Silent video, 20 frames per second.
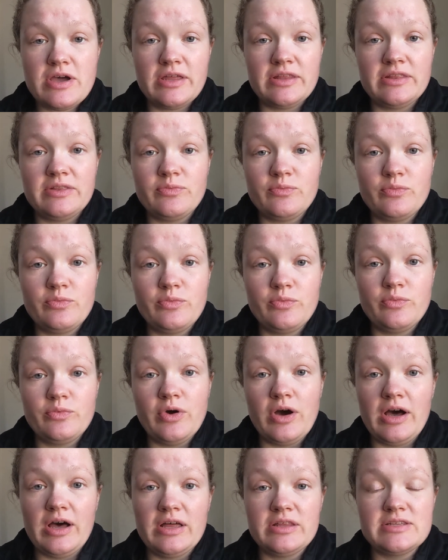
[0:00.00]
and
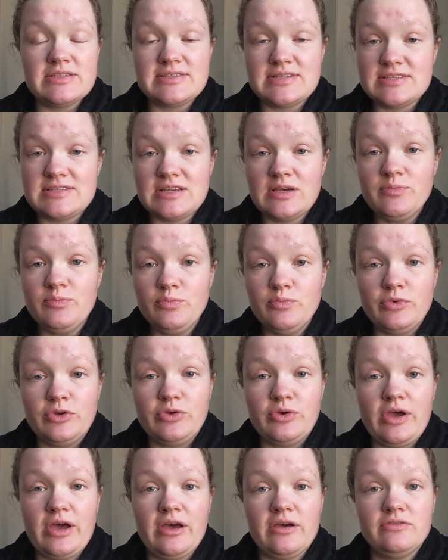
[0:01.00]
the system when
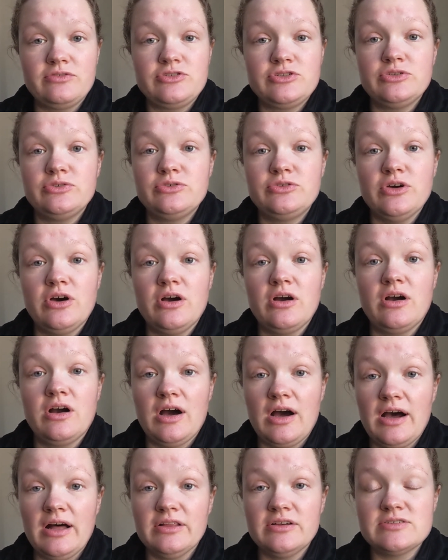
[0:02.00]
you have 2 dog
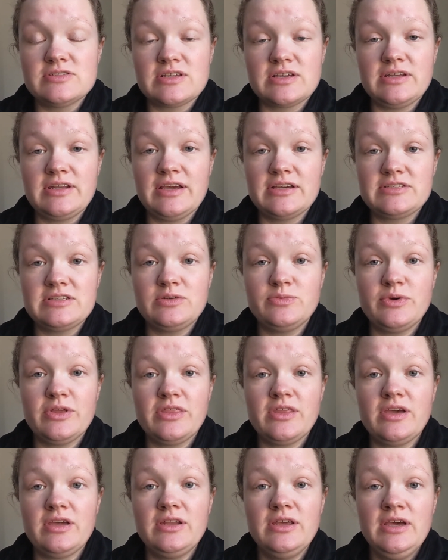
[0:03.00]
collars connected with
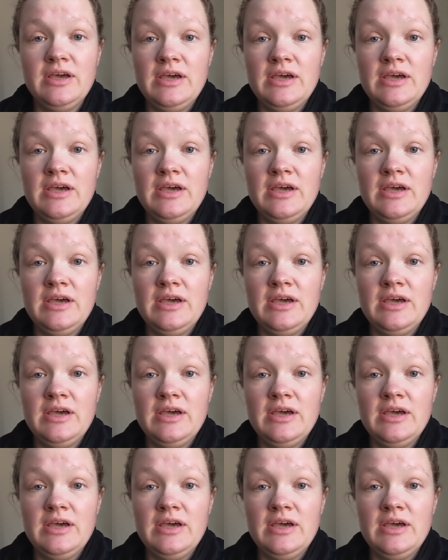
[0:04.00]
it.